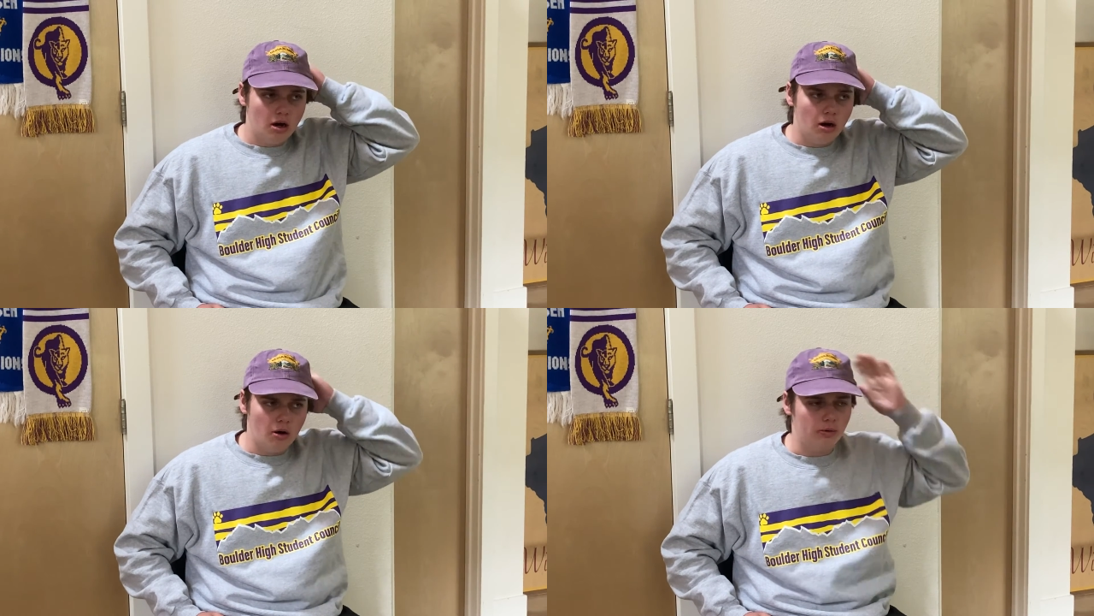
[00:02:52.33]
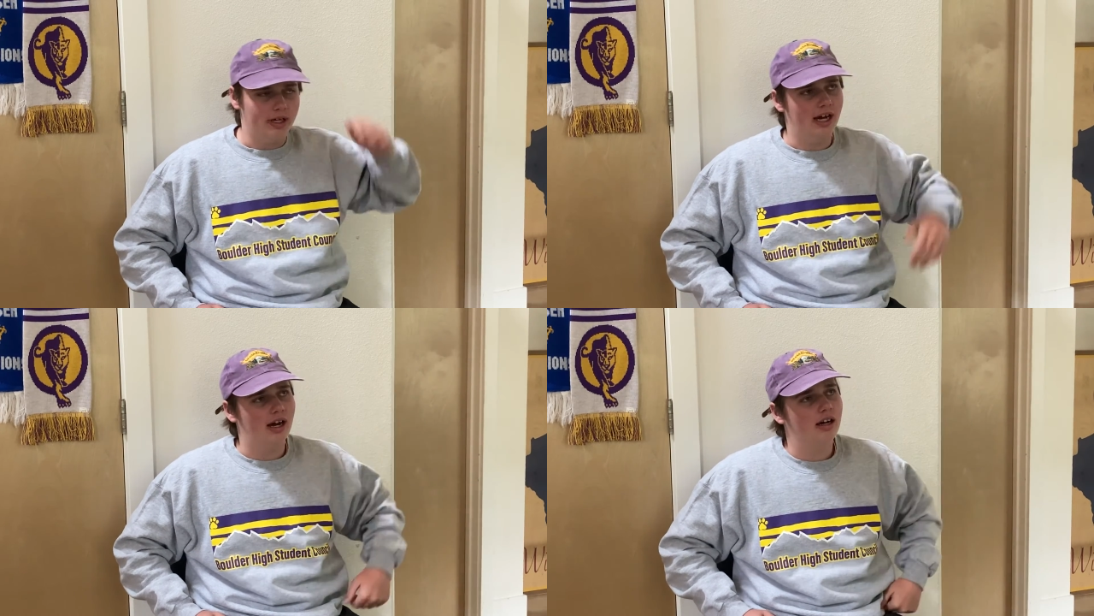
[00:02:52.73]
Oh,
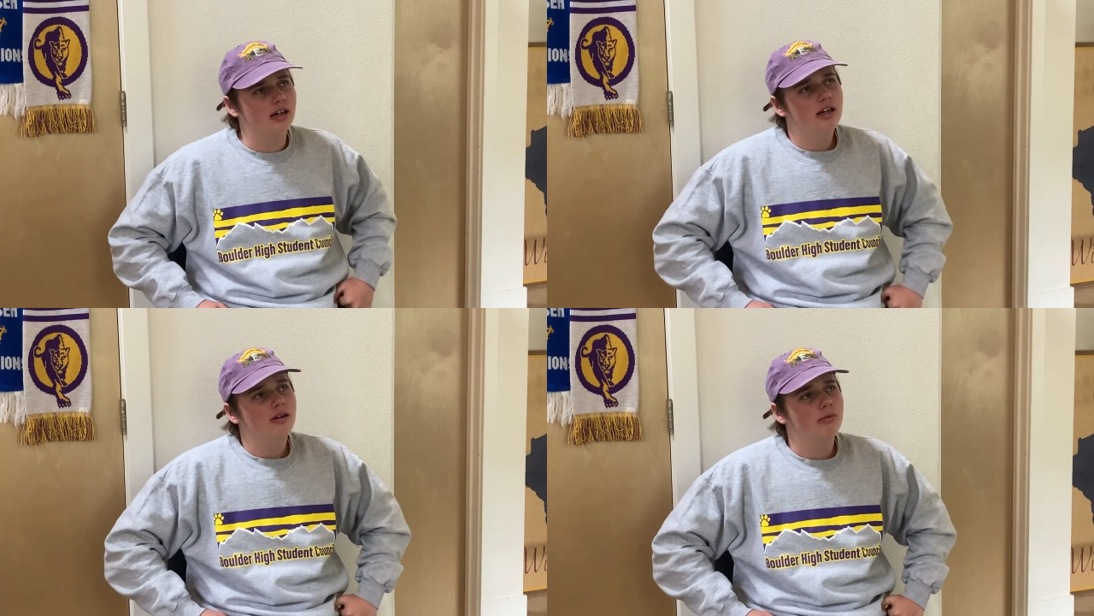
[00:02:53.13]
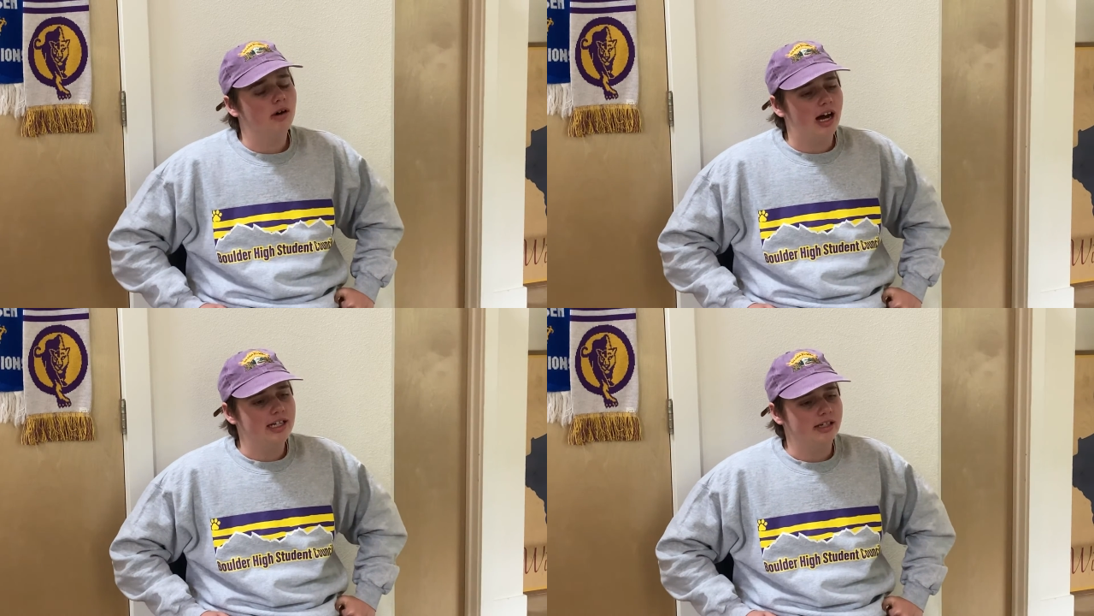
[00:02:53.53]
yeah. Well,
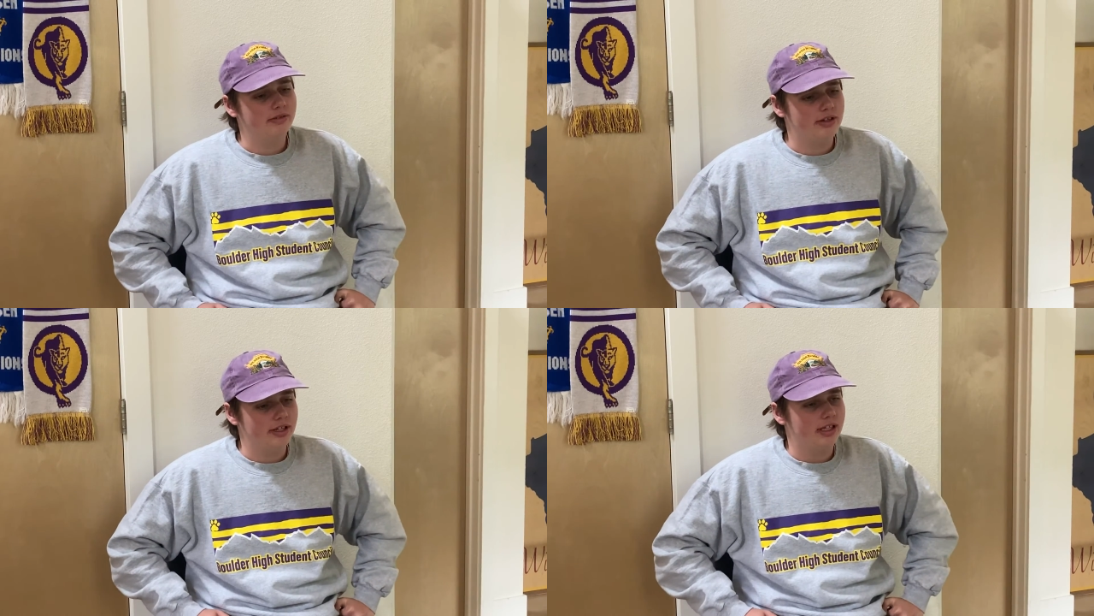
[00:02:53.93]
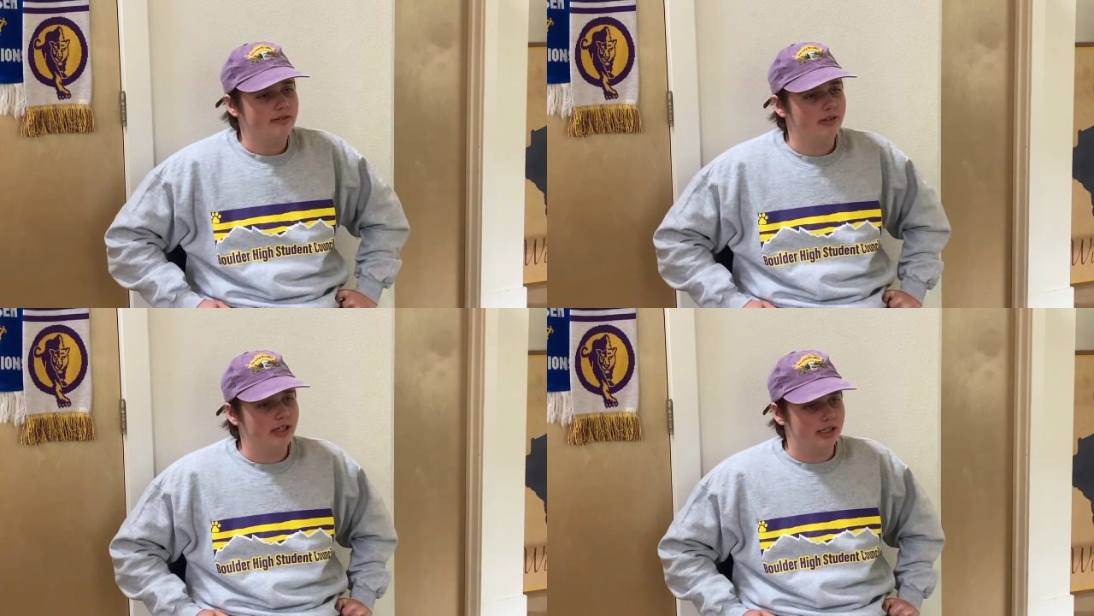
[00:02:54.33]
I definitely think
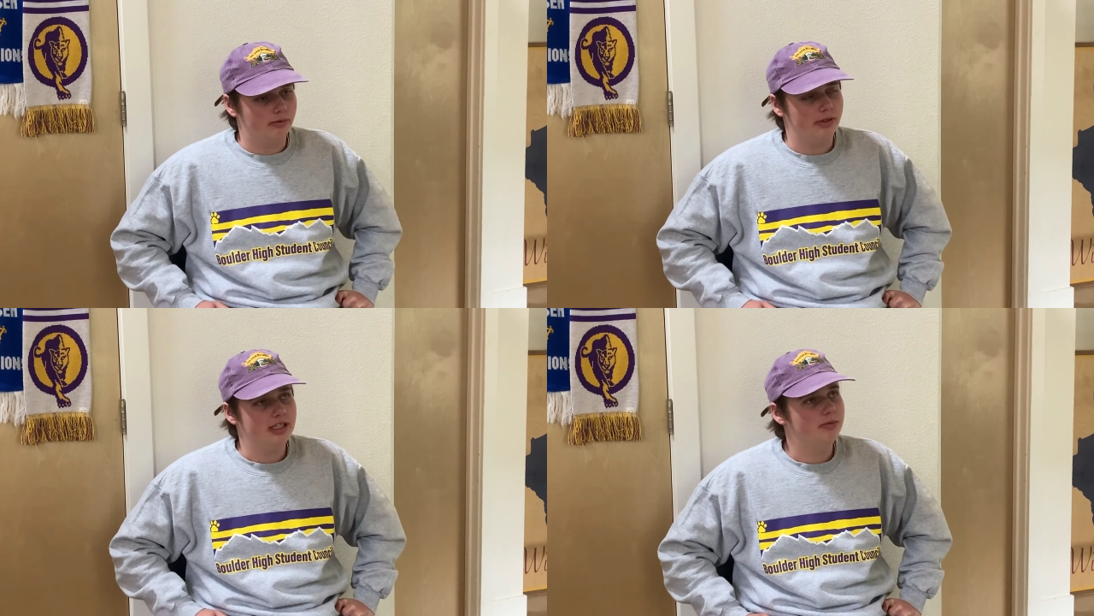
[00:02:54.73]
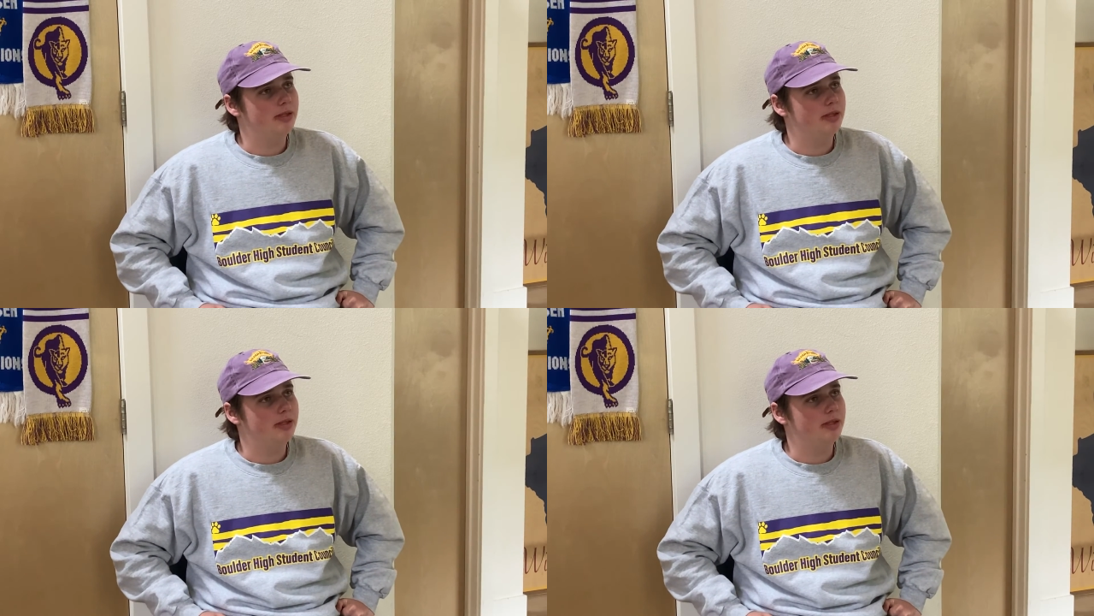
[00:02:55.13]
even like rich